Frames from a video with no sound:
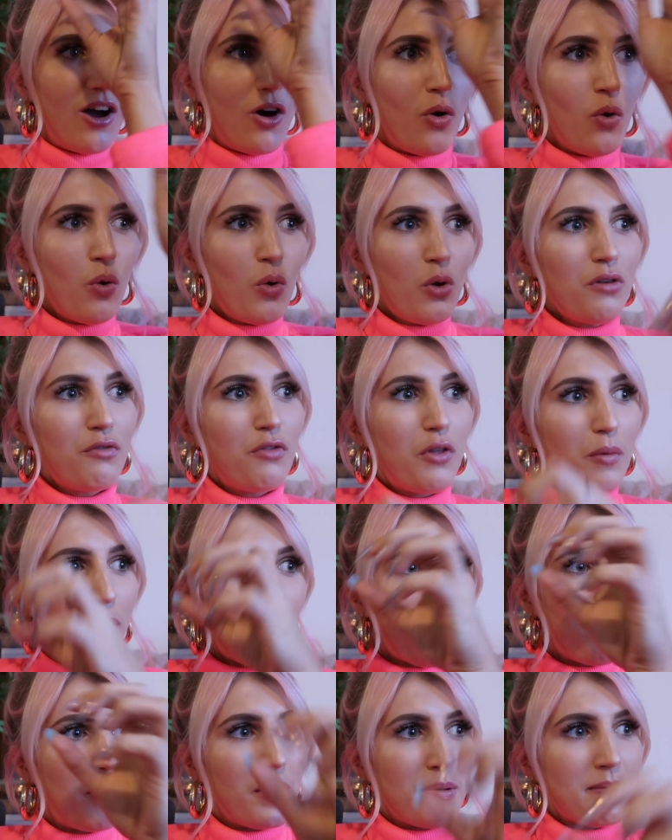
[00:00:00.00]
all of the
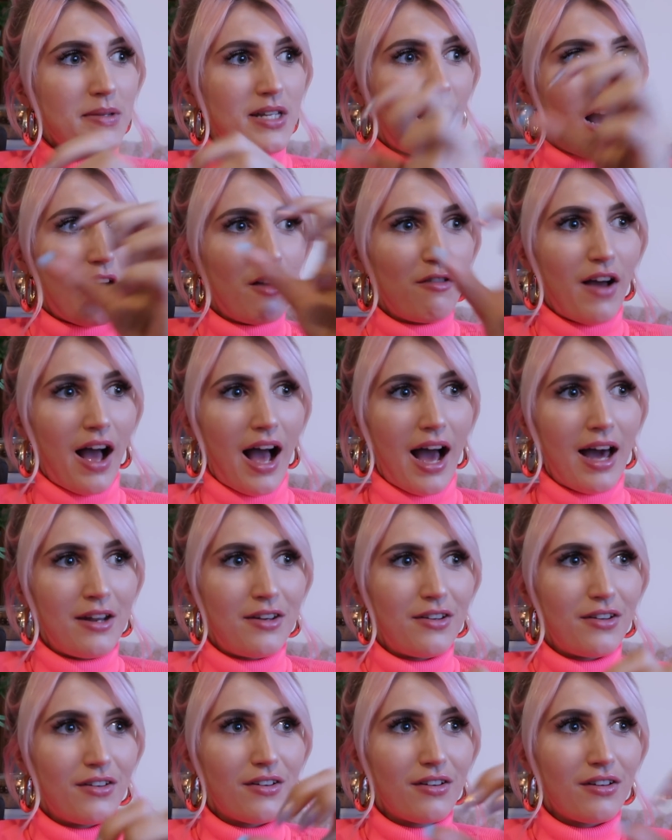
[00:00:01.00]
problems that I've
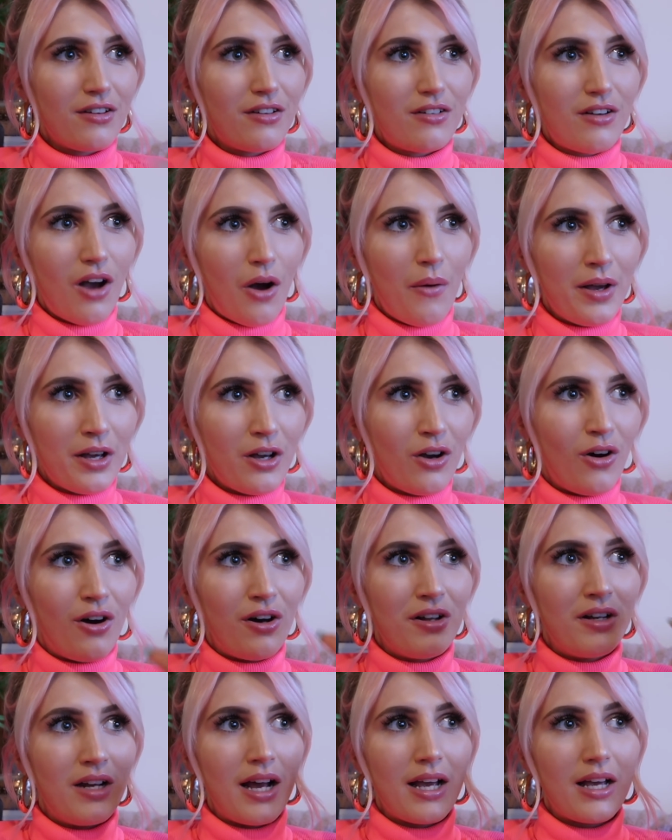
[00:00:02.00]
had going
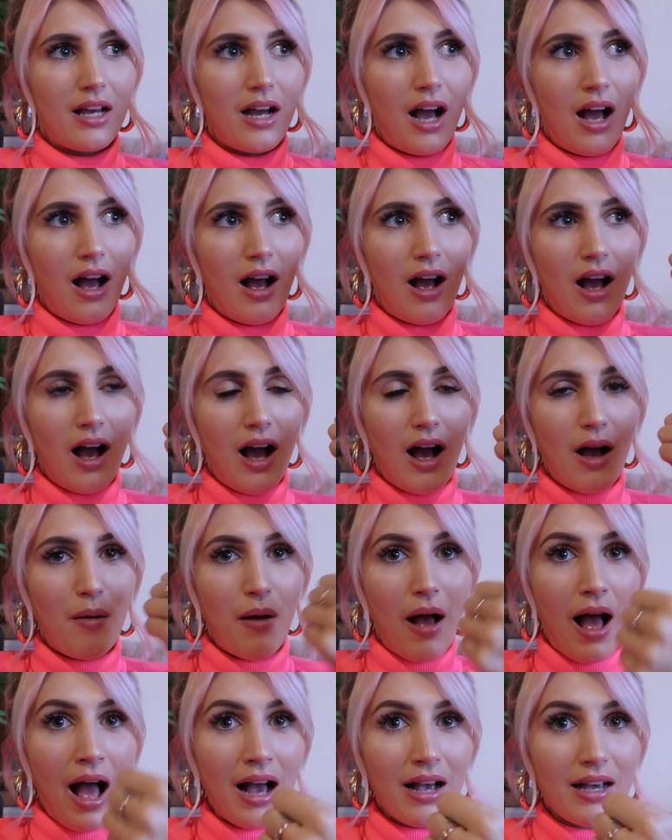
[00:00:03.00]
on, like
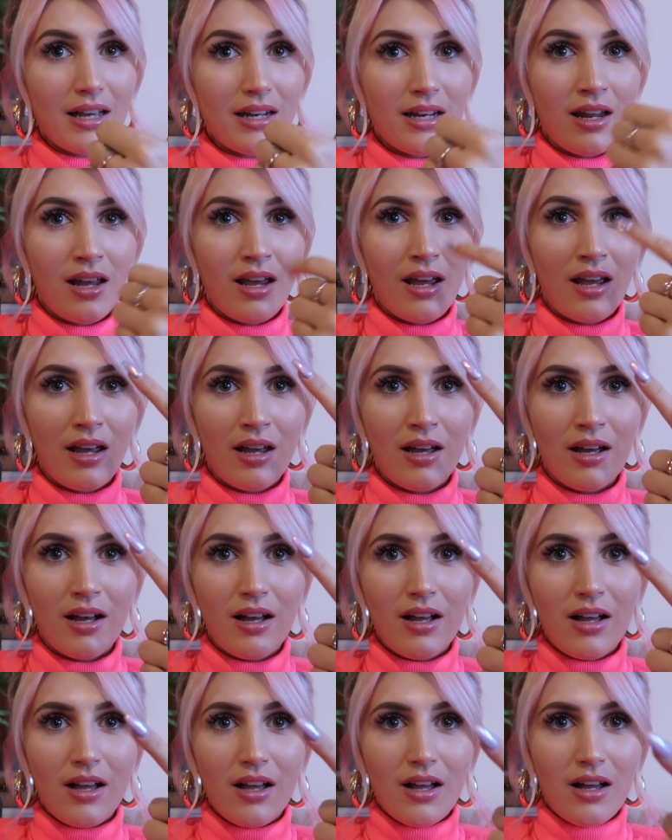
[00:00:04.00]
acne,
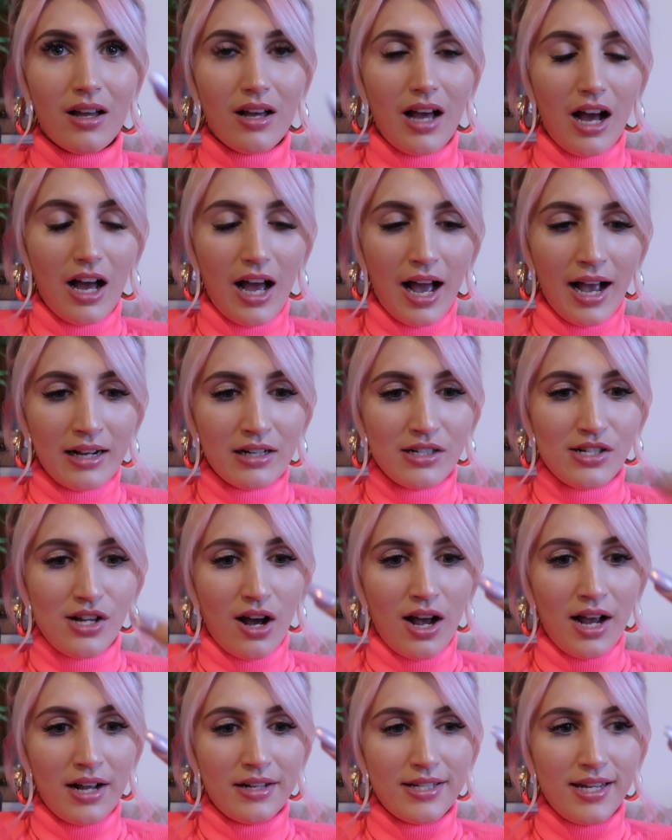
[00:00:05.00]

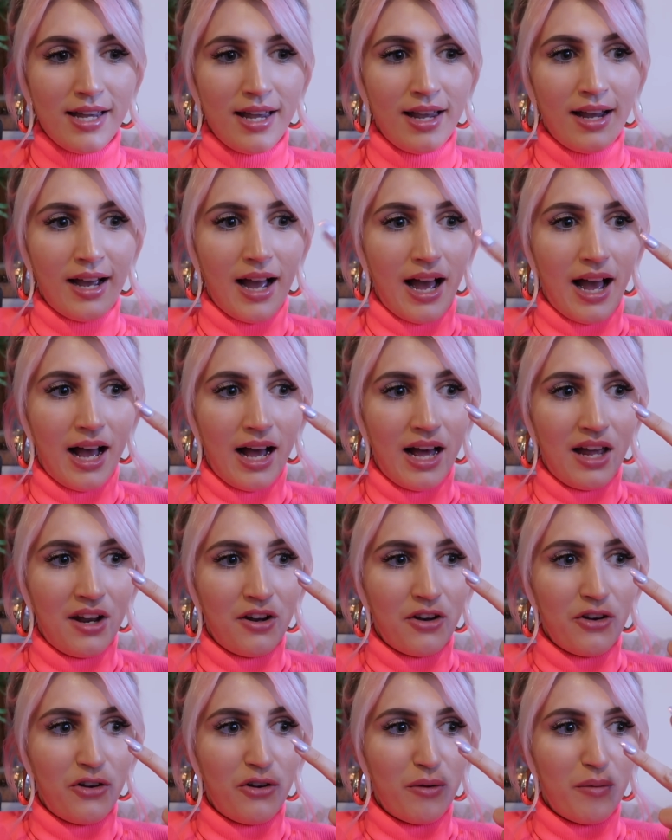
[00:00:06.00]
anxiety
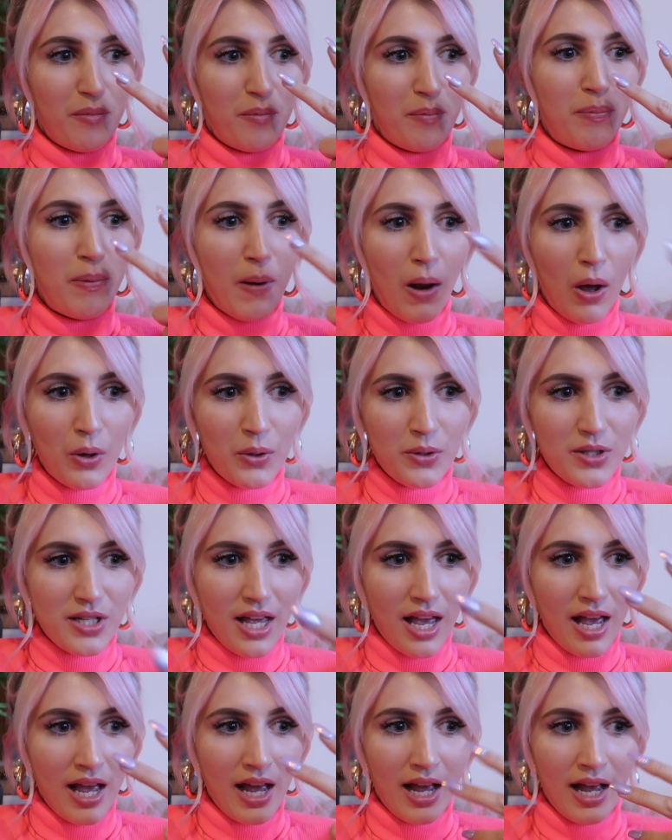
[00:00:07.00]
and
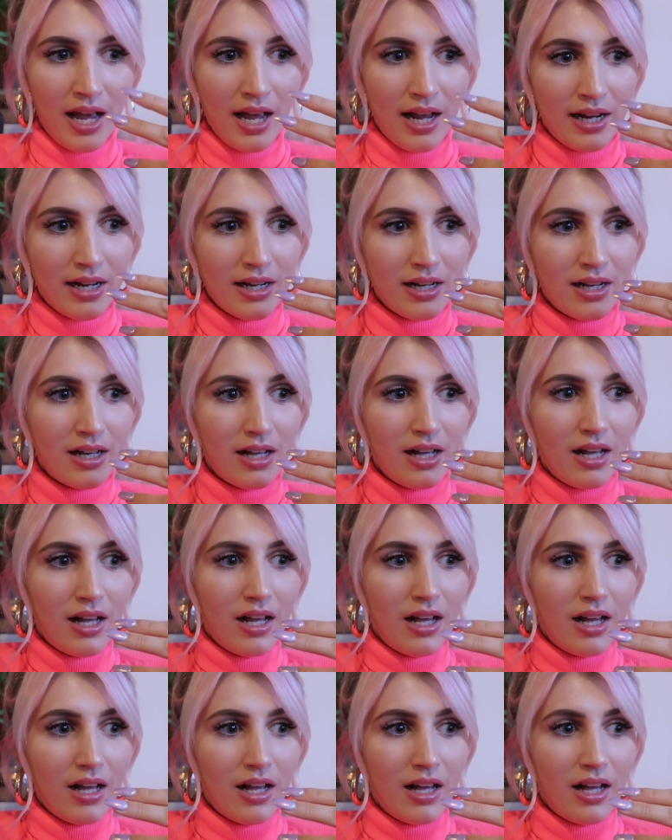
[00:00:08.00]
bloating,